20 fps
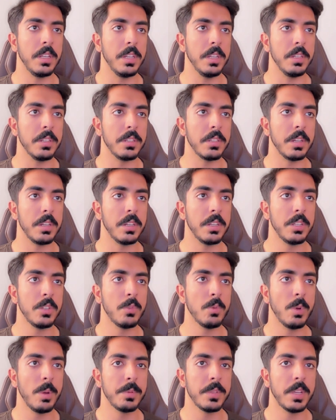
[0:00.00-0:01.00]
inside this
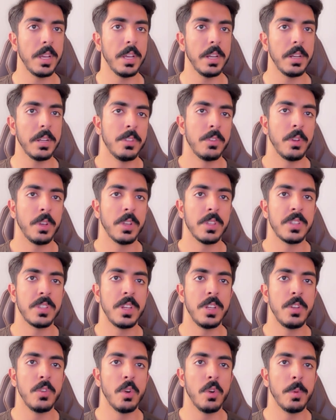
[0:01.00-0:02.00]
website. So you can see
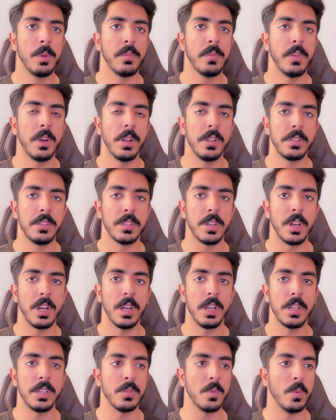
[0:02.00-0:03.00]
normal file
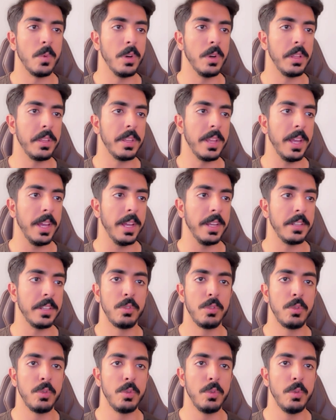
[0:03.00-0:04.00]
size was at
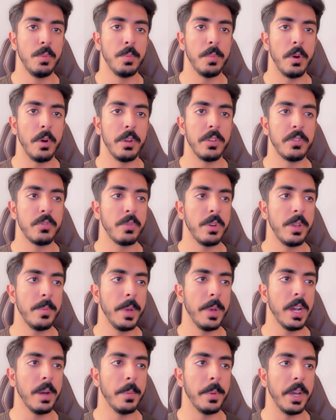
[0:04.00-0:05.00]
2.3
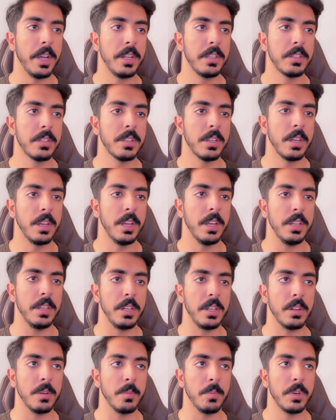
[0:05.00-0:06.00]
megabytes and the
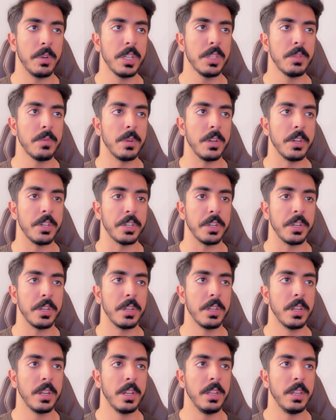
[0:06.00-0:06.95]
compressed version